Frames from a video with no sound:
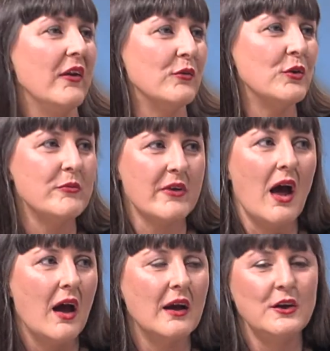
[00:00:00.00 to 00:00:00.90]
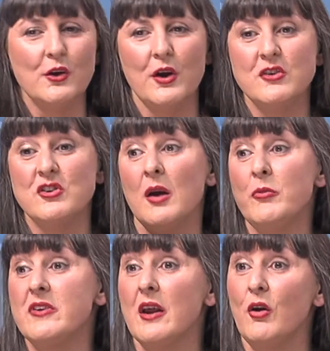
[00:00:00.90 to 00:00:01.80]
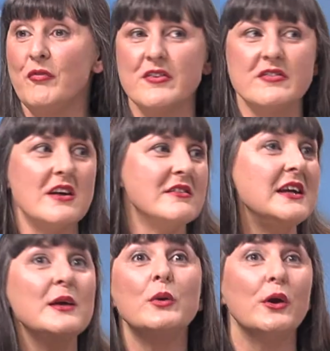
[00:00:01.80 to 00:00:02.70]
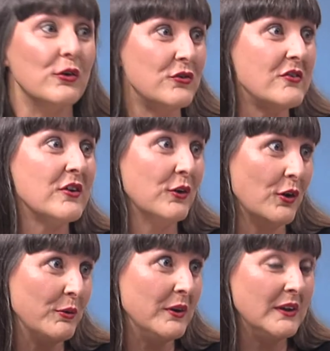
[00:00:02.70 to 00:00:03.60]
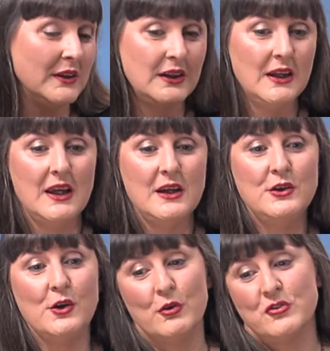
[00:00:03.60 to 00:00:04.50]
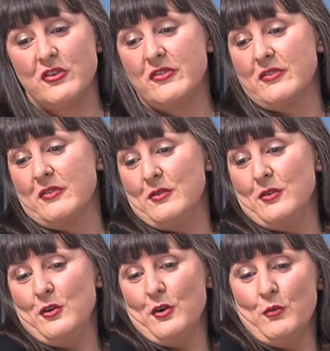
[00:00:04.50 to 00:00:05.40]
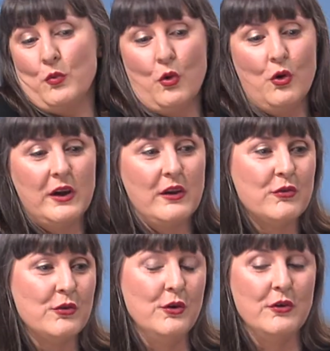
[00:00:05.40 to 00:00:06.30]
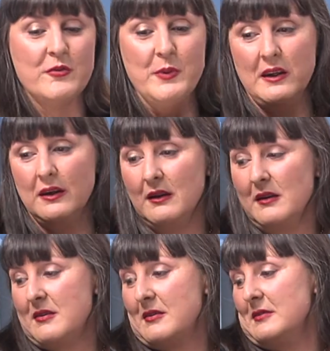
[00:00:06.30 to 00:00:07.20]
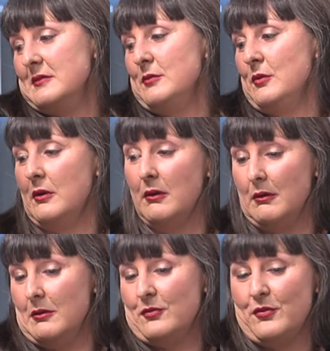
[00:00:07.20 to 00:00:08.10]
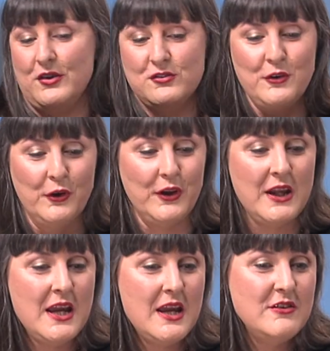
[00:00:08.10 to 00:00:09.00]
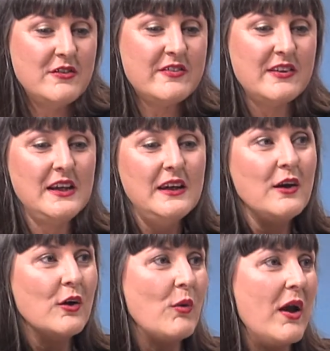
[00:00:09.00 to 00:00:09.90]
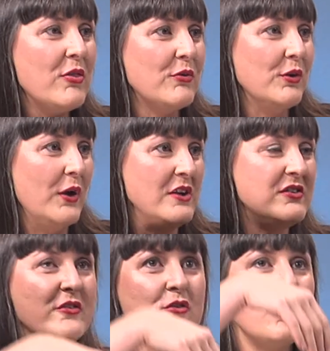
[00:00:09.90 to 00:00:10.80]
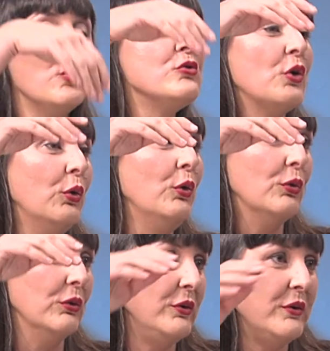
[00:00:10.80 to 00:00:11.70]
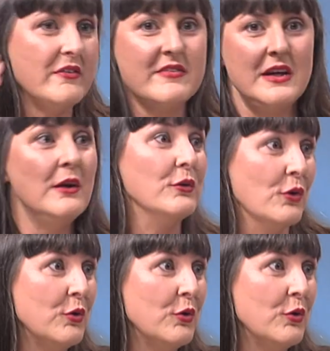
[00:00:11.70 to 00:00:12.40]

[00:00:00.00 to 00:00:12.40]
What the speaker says: in the room's a heart, and she comes down off the stage and here we go. She's going to go and, and she's, walking through speaking this French, just slinking her way through, and she's so tall, you can see her, no